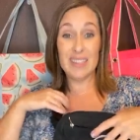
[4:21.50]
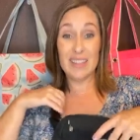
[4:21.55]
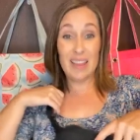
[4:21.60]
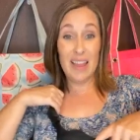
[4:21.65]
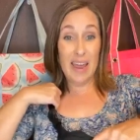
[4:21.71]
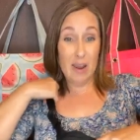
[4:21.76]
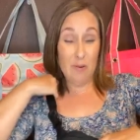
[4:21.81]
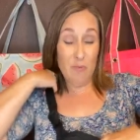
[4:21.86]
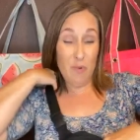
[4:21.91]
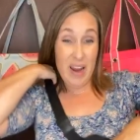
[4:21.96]
It's
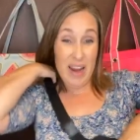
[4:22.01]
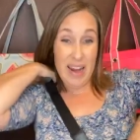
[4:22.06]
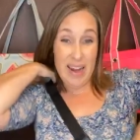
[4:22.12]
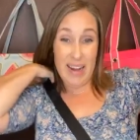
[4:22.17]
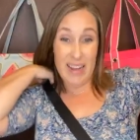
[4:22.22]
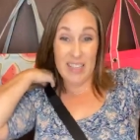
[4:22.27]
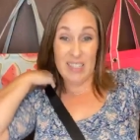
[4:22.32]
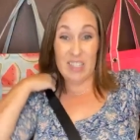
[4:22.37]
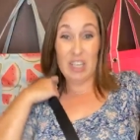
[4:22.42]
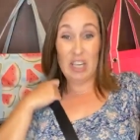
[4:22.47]

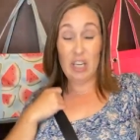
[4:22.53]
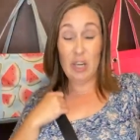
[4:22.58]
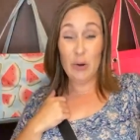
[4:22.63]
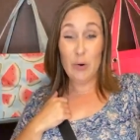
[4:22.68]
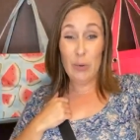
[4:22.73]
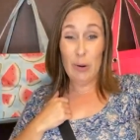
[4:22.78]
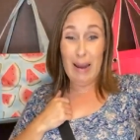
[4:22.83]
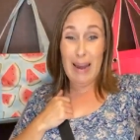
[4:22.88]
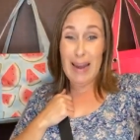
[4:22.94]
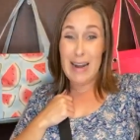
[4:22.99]
lightweight, it's
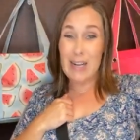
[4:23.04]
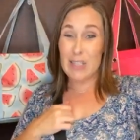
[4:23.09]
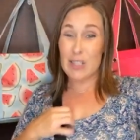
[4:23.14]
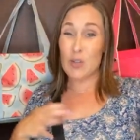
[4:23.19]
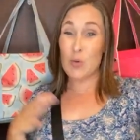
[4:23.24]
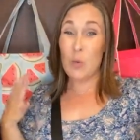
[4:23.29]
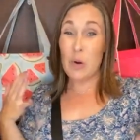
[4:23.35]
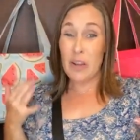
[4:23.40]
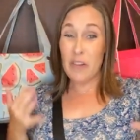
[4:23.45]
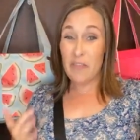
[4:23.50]
cute, and
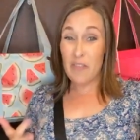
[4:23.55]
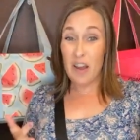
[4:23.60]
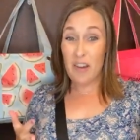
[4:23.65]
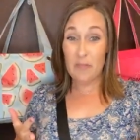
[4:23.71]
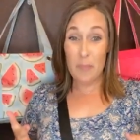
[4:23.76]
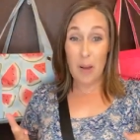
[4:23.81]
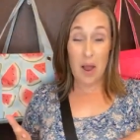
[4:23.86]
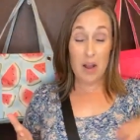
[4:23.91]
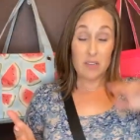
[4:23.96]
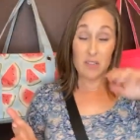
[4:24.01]
it's
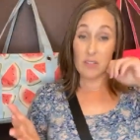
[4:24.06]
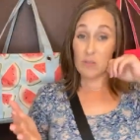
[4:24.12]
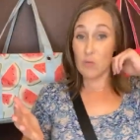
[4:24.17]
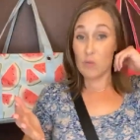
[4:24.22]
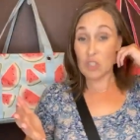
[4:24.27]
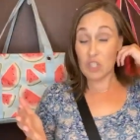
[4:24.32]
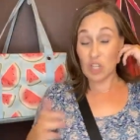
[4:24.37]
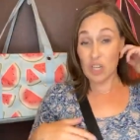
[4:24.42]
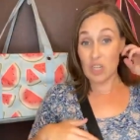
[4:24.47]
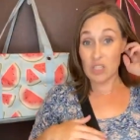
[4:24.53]
25
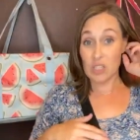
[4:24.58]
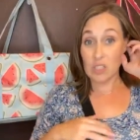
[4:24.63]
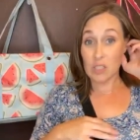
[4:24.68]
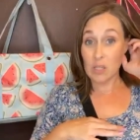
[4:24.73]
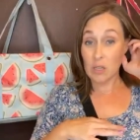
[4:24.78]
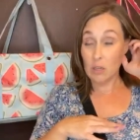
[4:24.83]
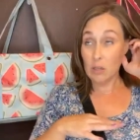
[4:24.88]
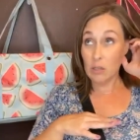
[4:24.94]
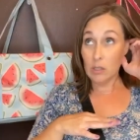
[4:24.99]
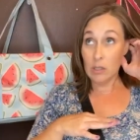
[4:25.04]
bucks, which
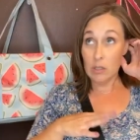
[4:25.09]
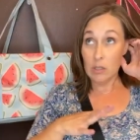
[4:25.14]
is